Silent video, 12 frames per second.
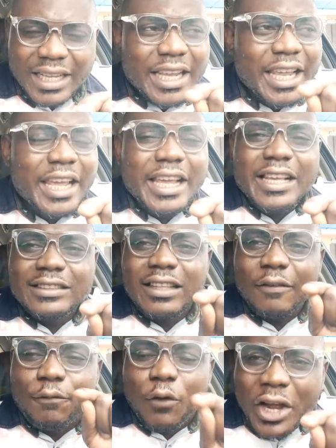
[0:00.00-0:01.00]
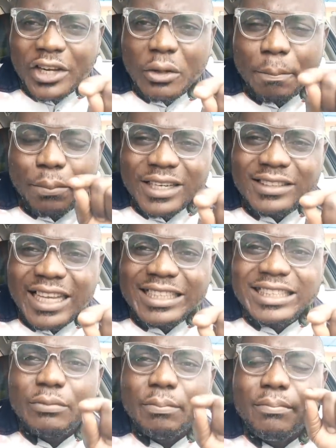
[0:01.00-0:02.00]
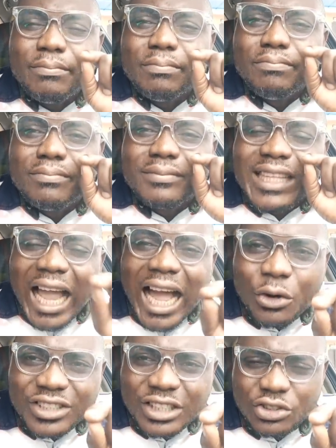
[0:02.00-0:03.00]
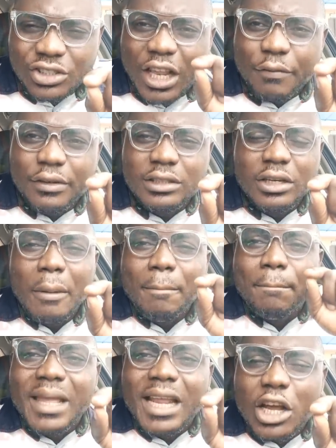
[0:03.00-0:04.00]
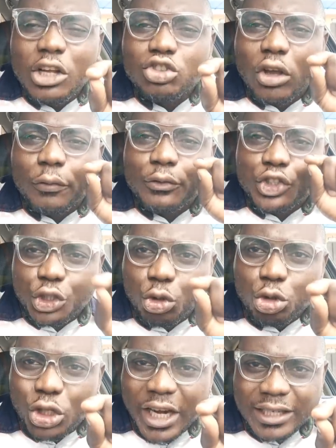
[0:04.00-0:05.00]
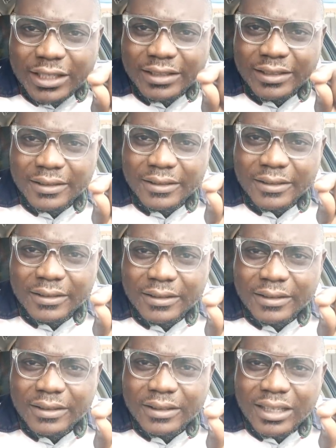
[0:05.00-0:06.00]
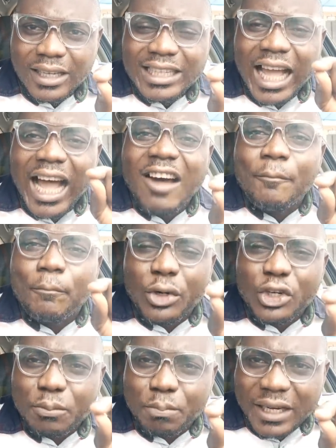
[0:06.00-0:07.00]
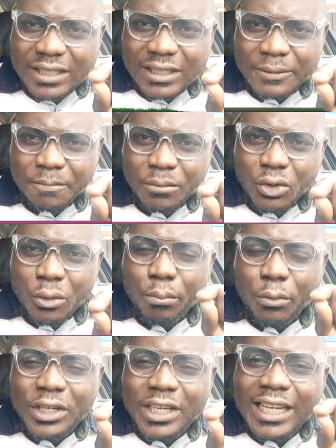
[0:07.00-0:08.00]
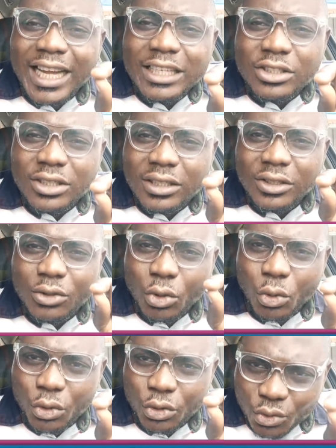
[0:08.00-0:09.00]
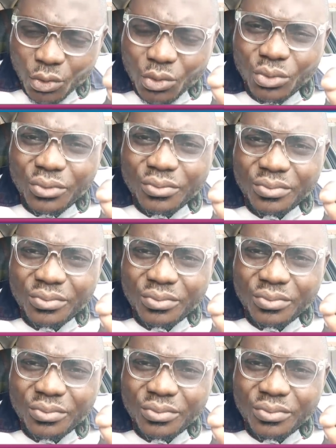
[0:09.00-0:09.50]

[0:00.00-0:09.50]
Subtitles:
He is the voice representing thousands, even millions of children that have prospect, but they can't go to school.